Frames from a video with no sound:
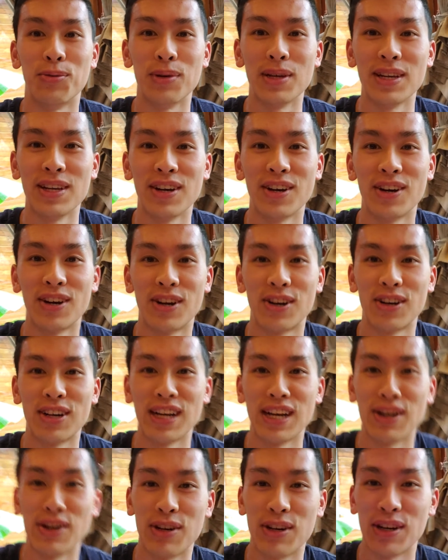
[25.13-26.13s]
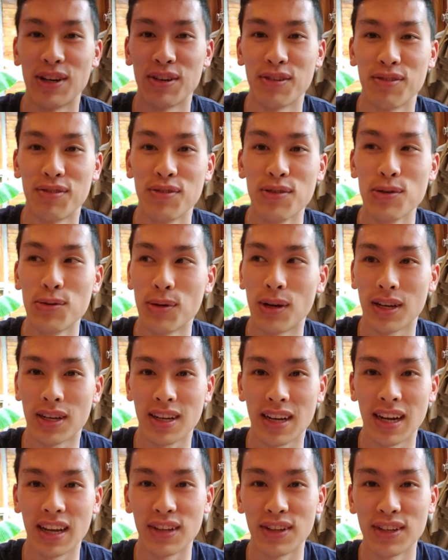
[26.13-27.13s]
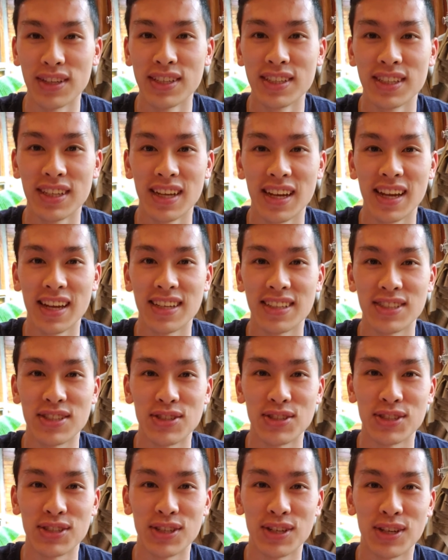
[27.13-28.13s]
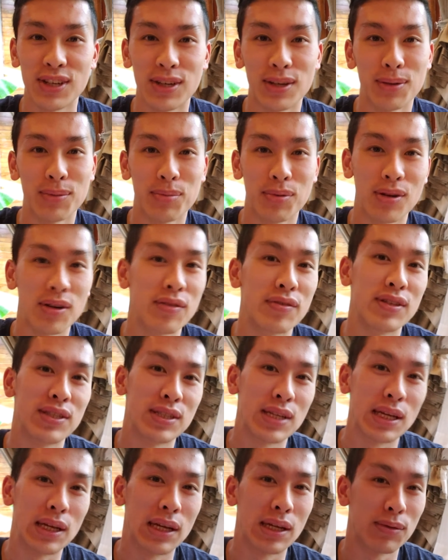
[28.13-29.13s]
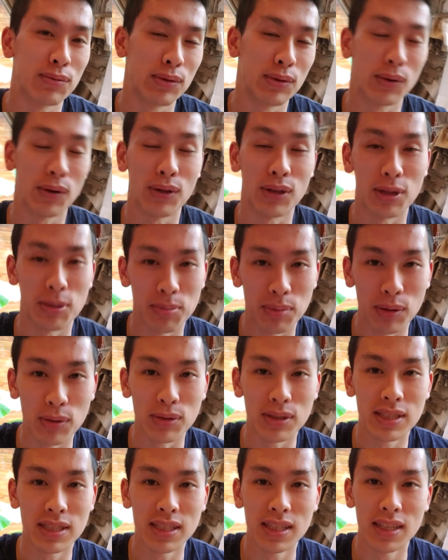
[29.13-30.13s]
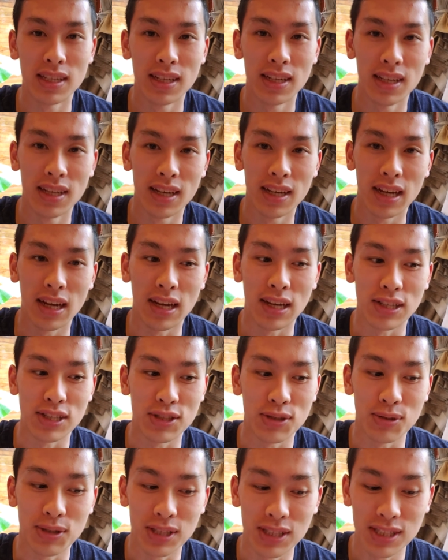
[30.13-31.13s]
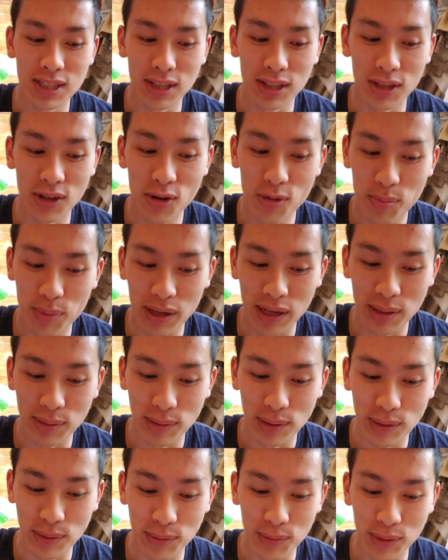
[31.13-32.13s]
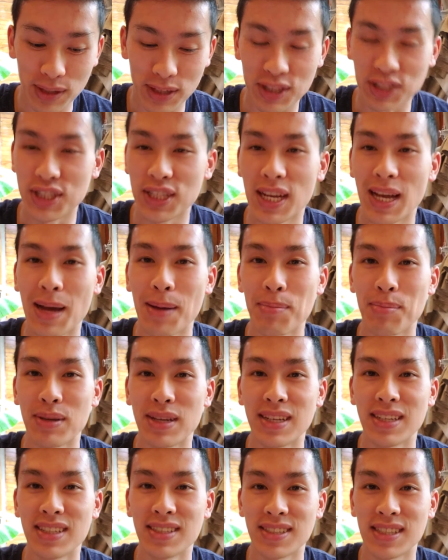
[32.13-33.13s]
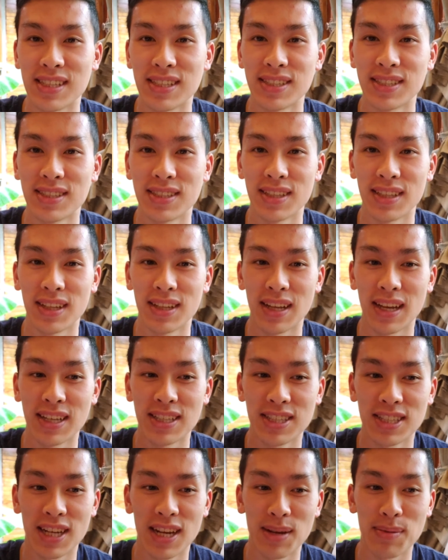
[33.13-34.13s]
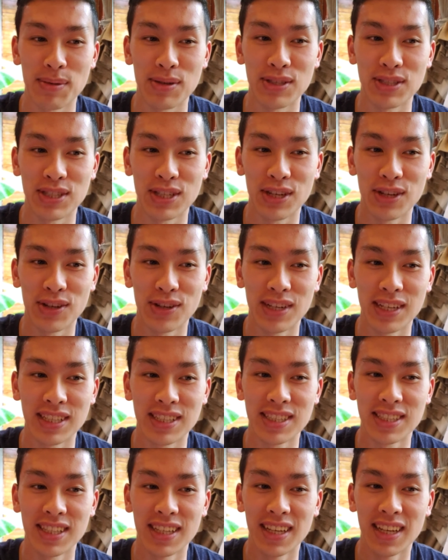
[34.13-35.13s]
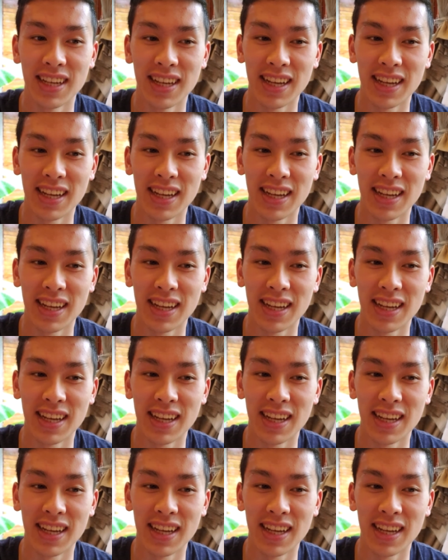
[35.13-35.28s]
we are now on QUOC Island. As you saw previously, we were on the boat. So just a little bit about what just happened since the last time you saw us